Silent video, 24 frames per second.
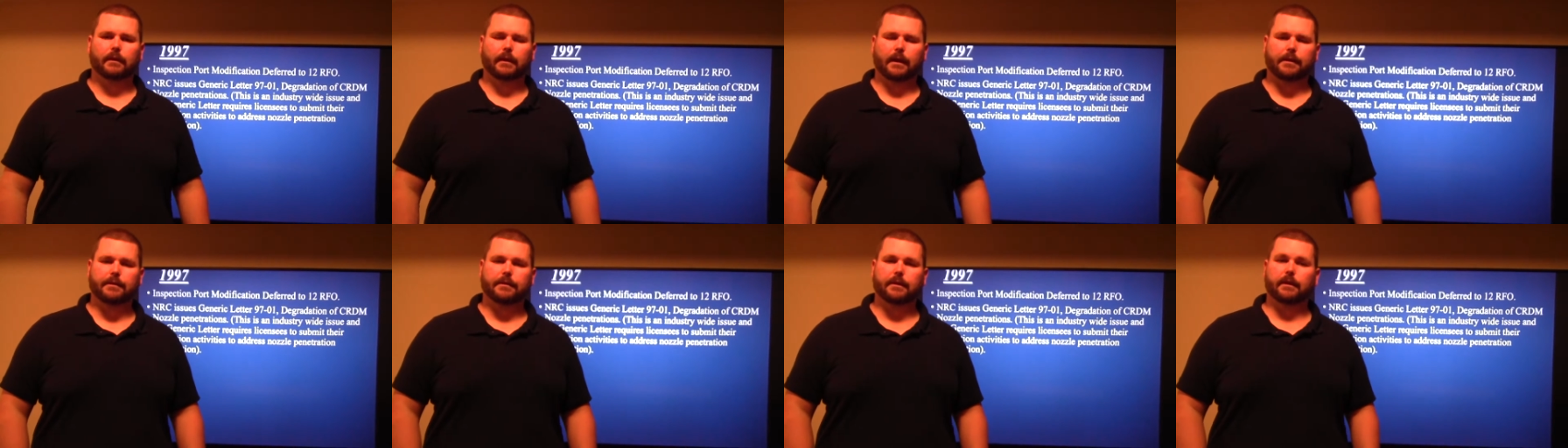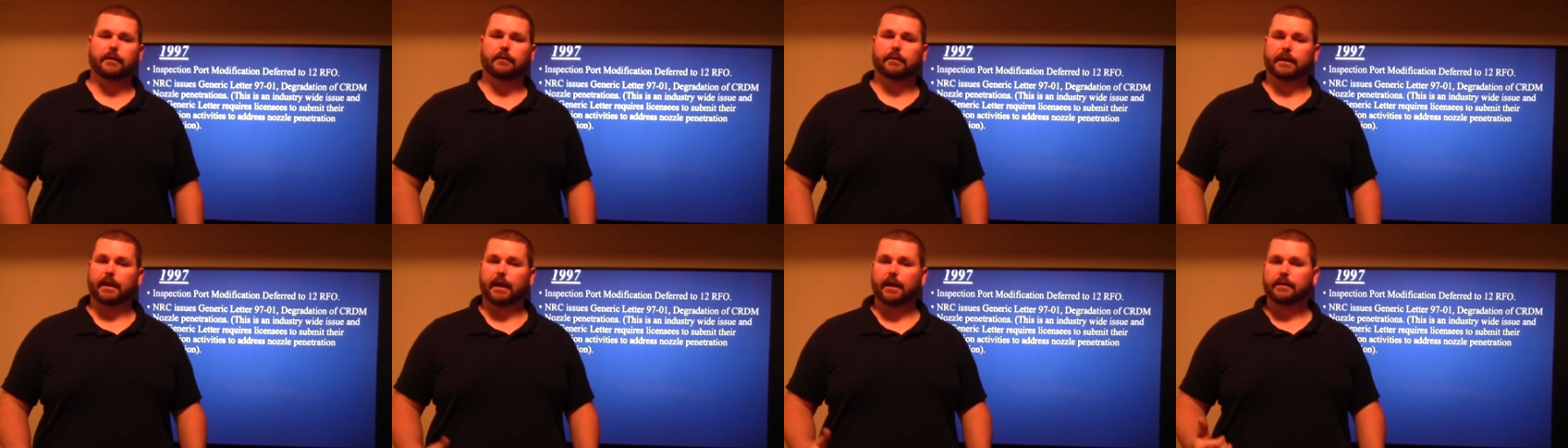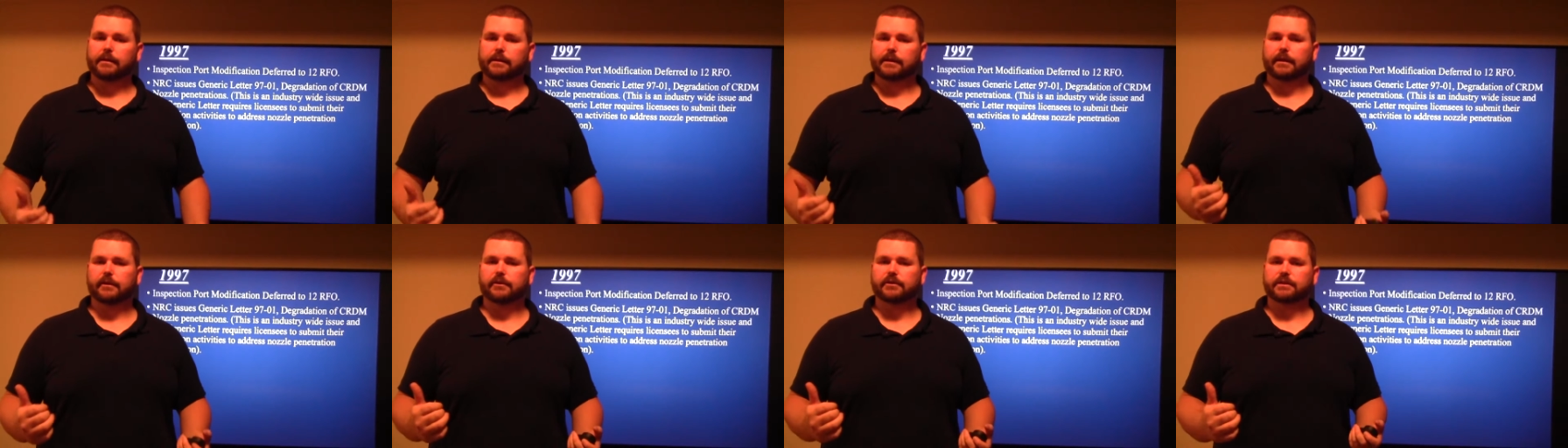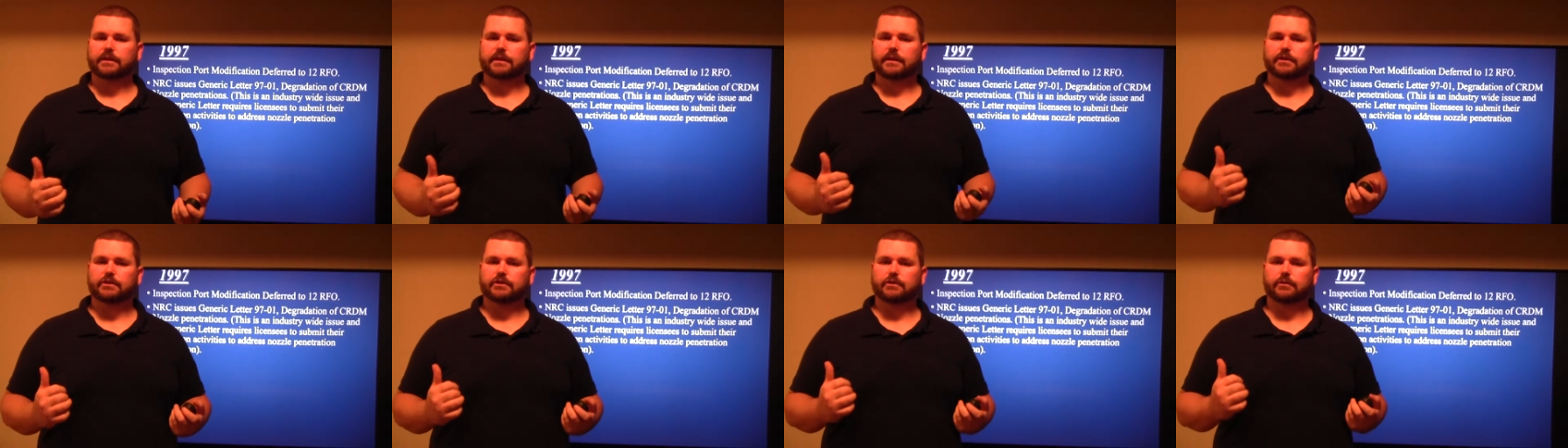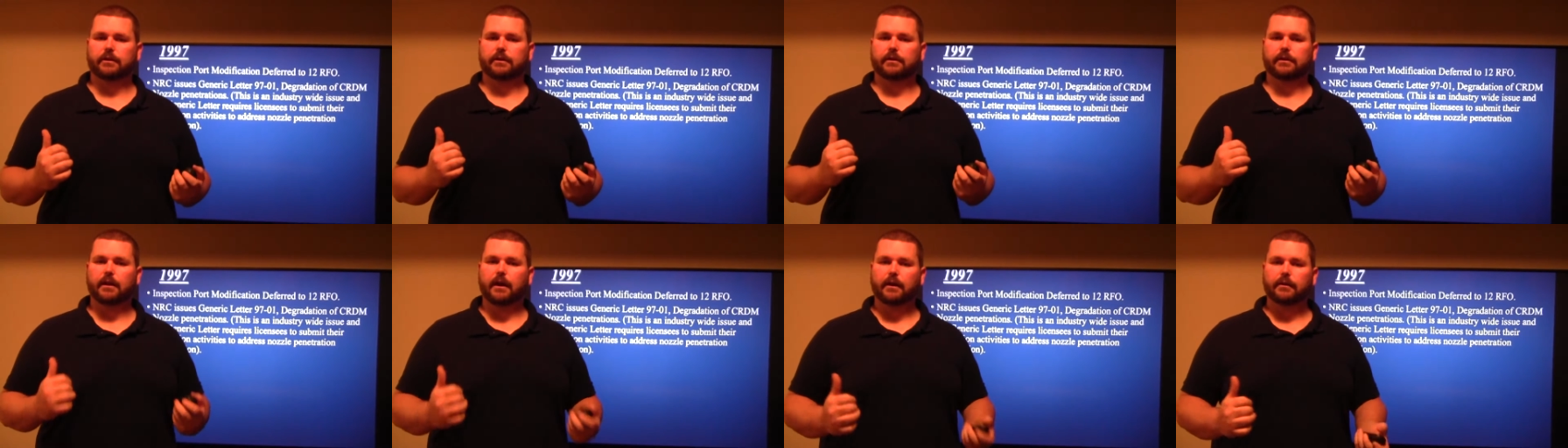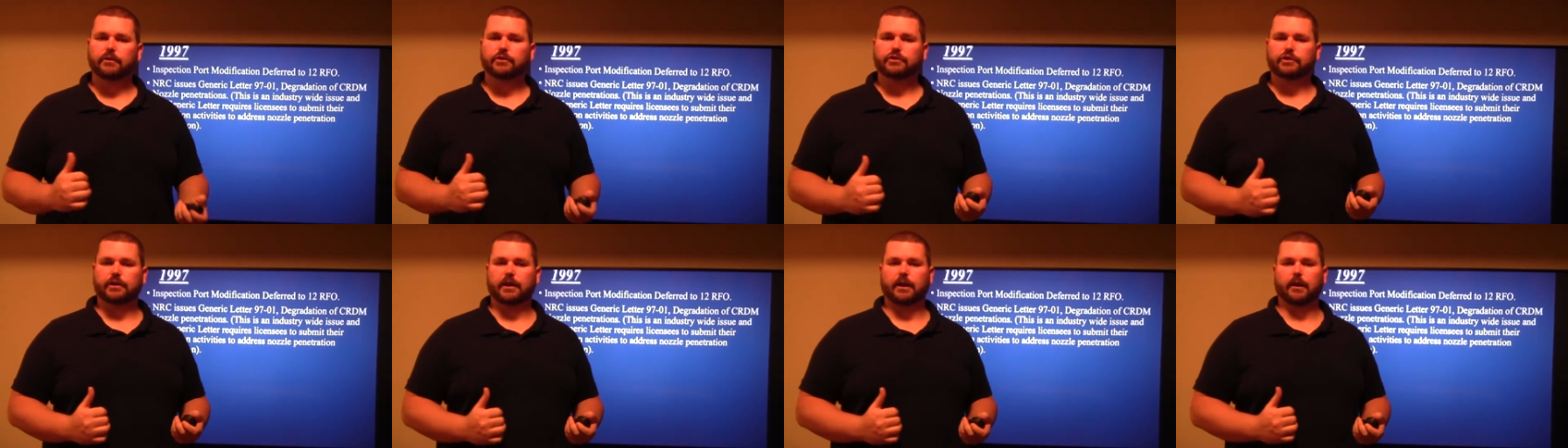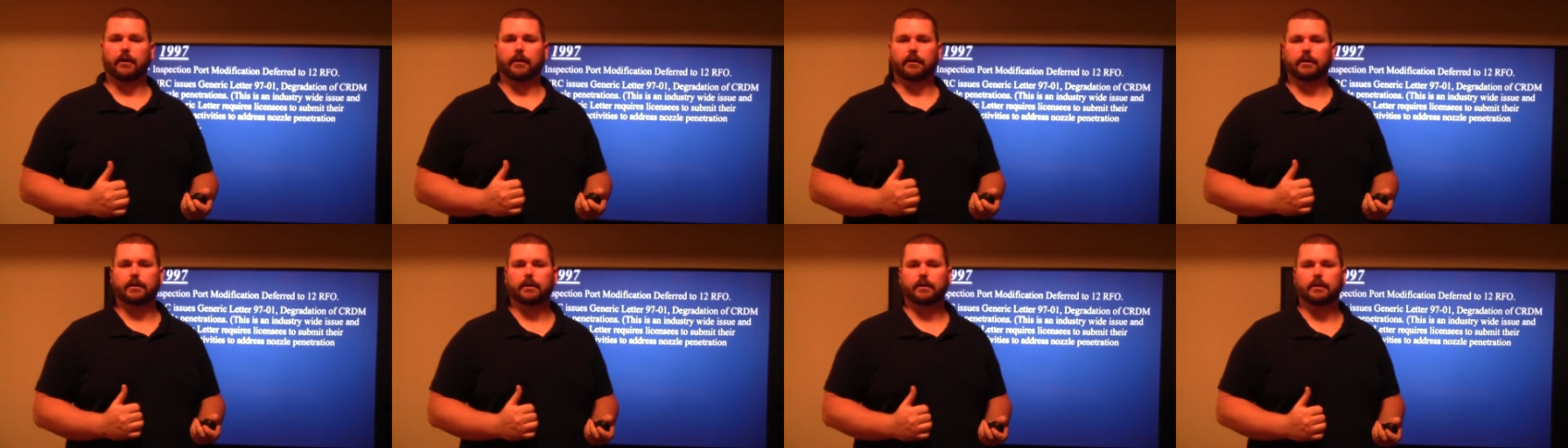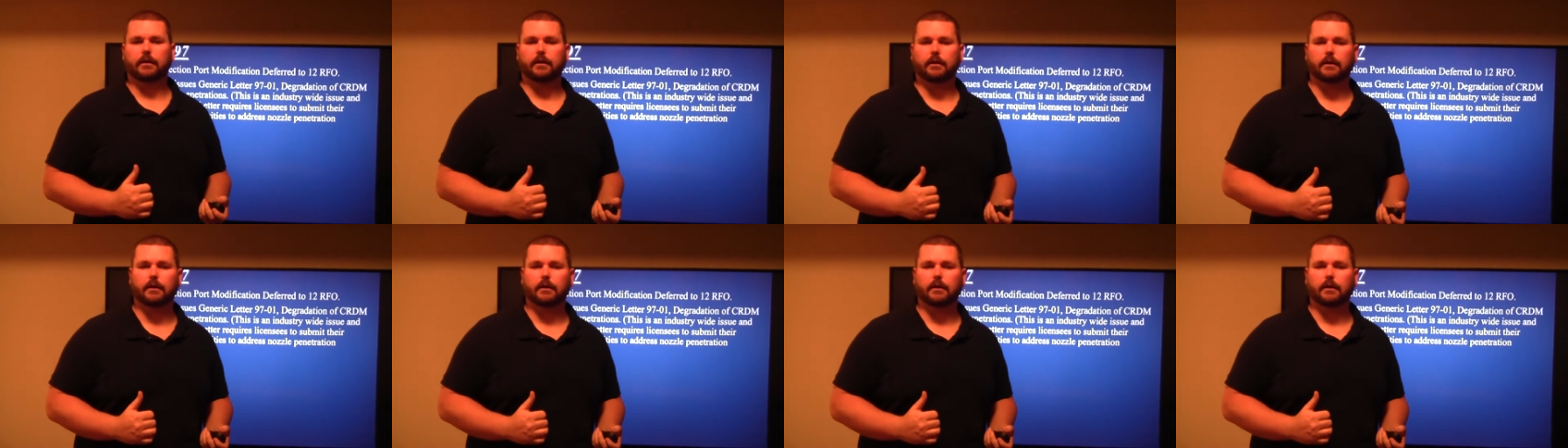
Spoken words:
And then again, the NRC issued another generic